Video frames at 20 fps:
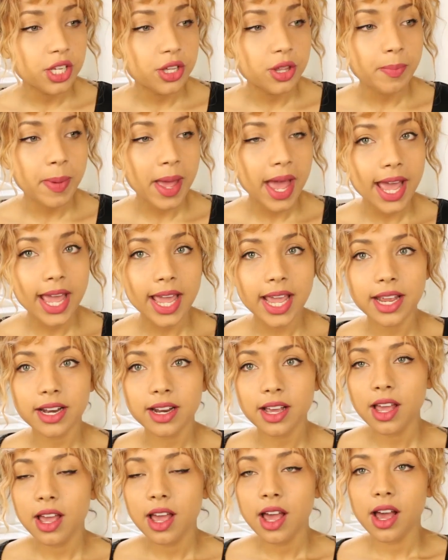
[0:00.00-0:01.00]
So the
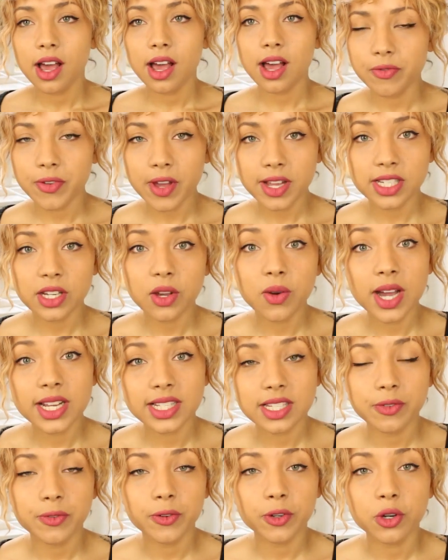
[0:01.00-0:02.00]
pain, I found it
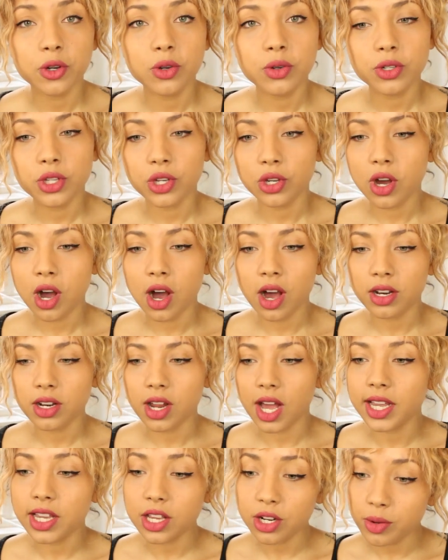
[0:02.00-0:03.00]
quite difficult.
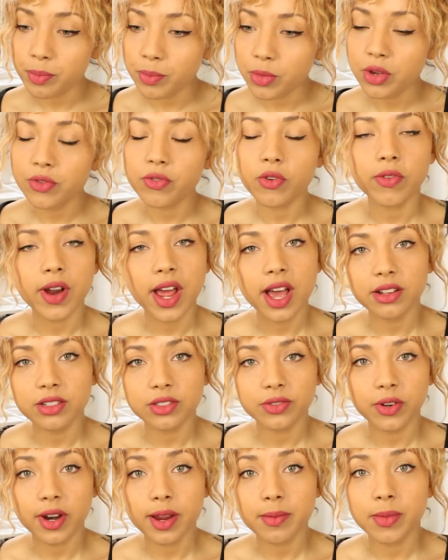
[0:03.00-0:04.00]
I couldn't move
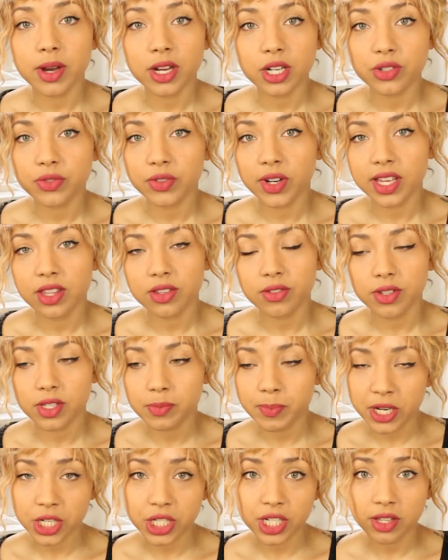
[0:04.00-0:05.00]
around very much for like
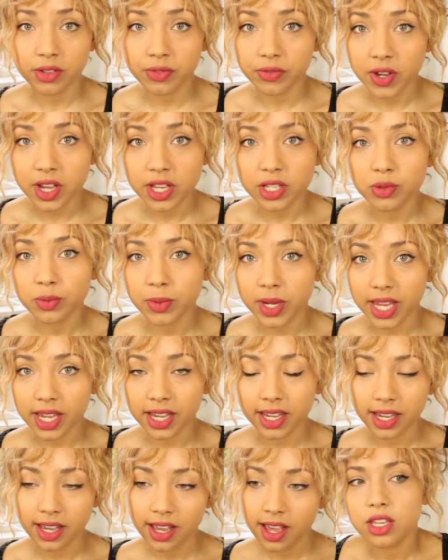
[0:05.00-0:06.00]
especially the first
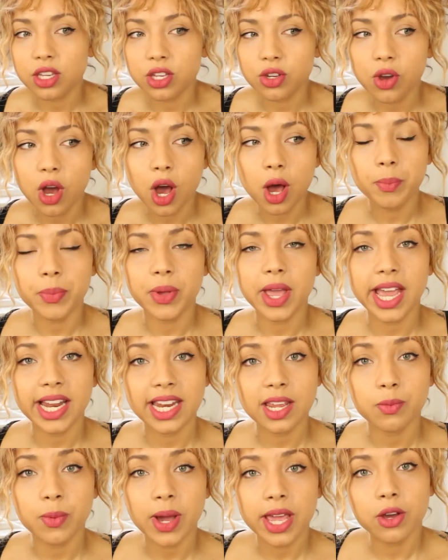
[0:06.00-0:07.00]
week. You can't put
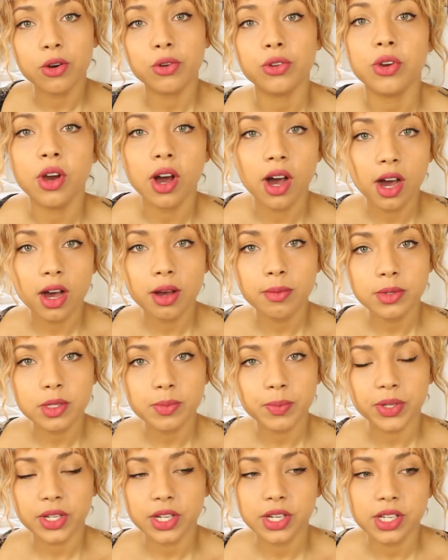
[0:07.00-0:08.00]
any weight on your
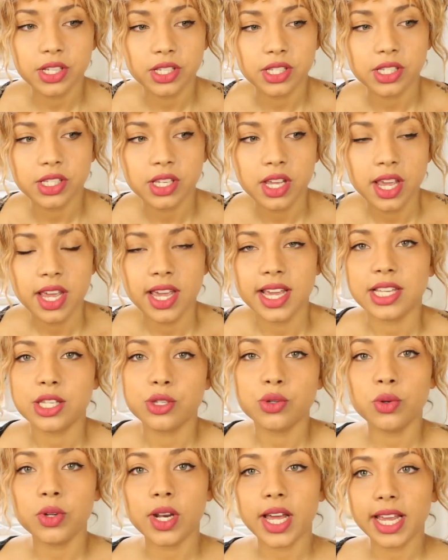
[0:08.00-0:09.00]
arms because
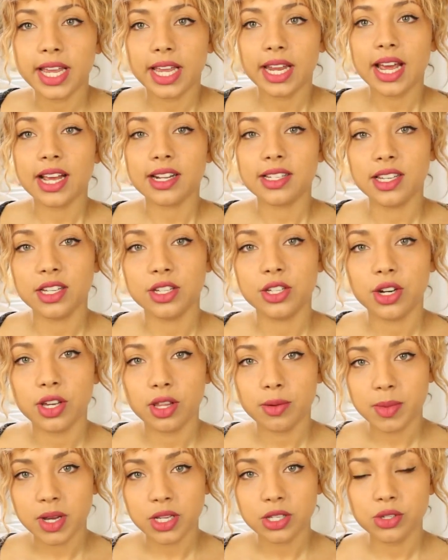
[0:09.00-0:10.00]
it's all like connected, you
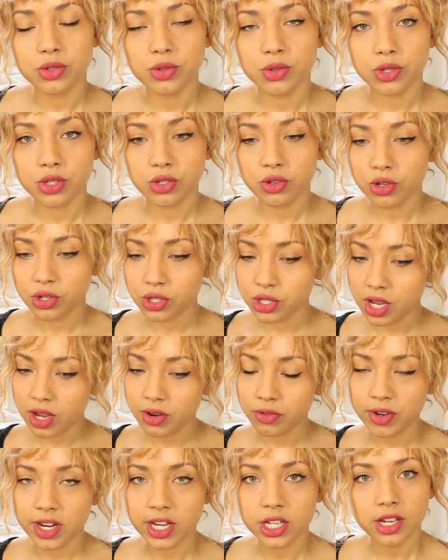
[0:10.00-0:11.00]
know, the muscles cross
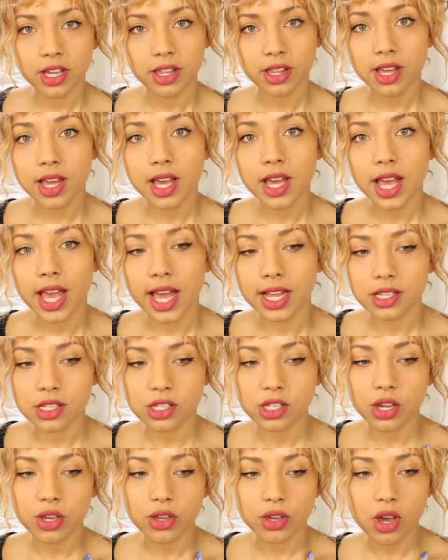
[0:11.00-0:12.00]
over each other,
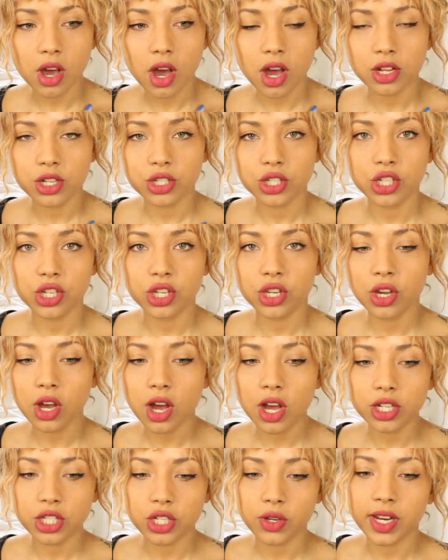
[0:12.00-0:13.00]
and so you
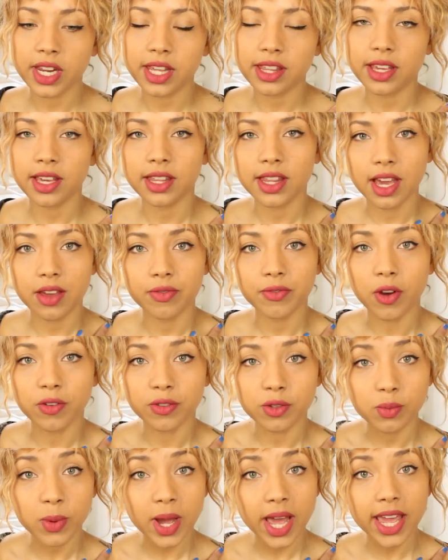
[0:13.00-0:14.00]
can't do anything that
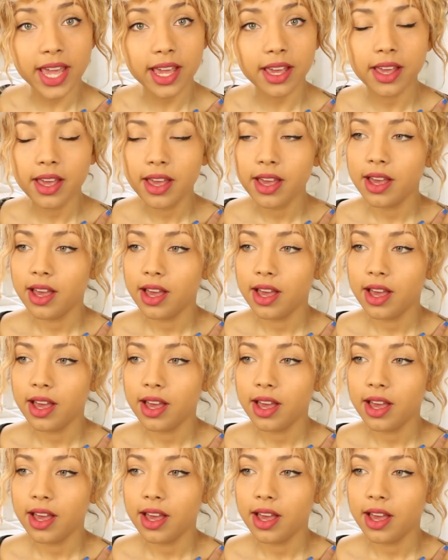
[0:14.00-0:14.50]
involves weight.